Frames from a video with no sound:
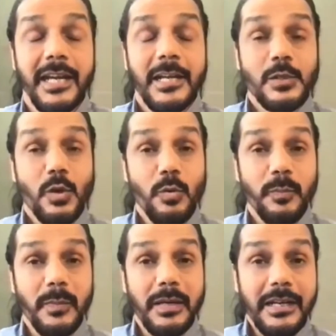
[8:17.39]
So
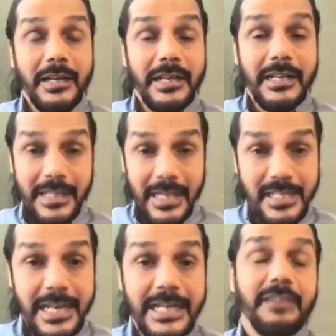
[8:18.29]
there is a
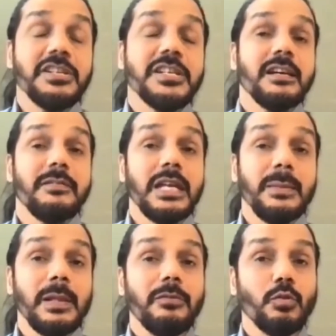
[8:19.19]
data which is
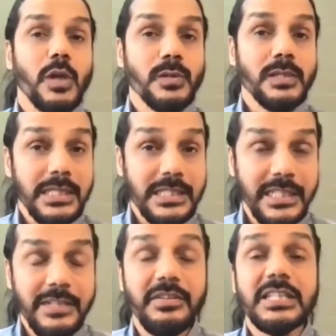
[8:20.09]
available of
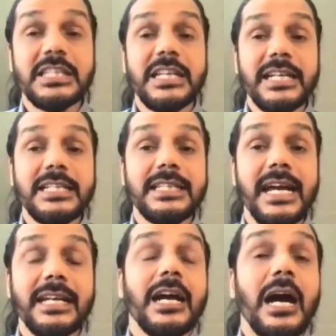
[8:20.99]
2016, which states
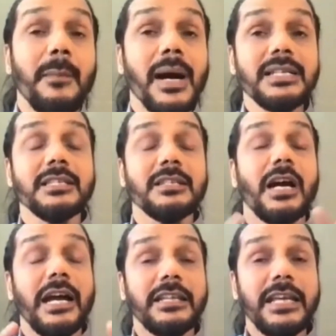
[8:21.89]
that amongst
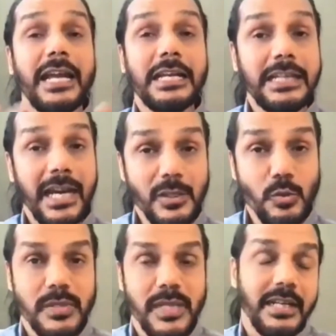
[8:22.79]
the entire
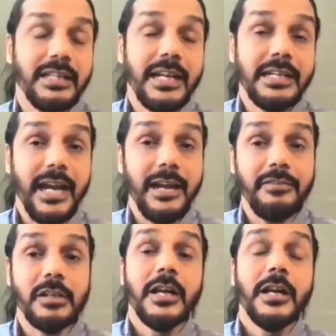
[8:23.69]
suicide in the entire world,